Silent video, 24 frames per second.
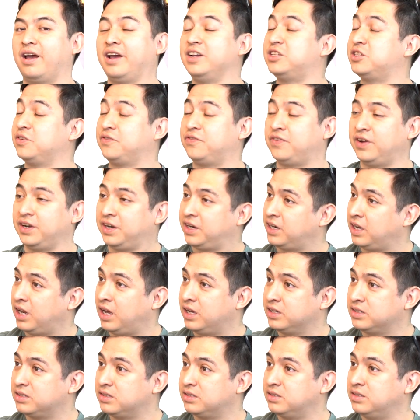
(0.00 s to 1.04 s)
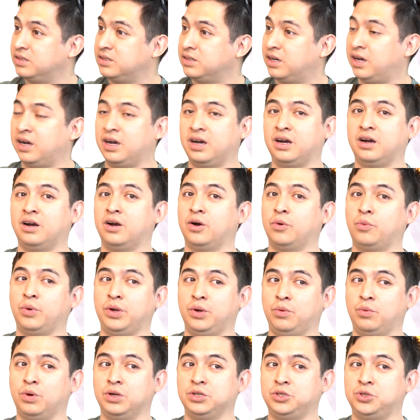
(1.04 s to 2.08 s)
It's a fun class.
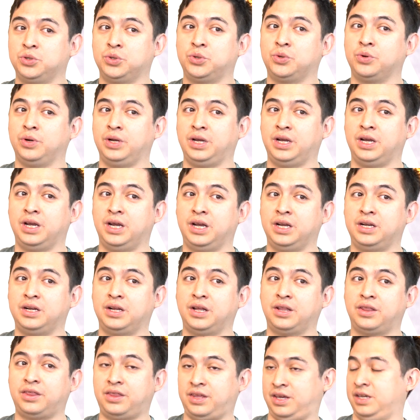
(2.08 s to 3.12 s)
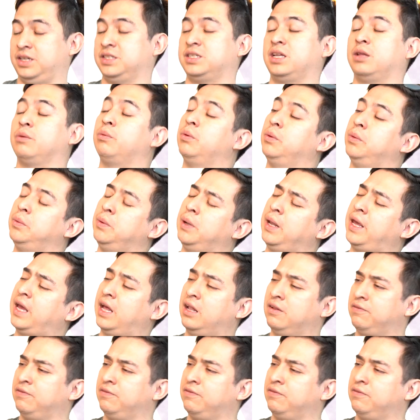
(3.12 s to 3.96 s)
We want to create things that will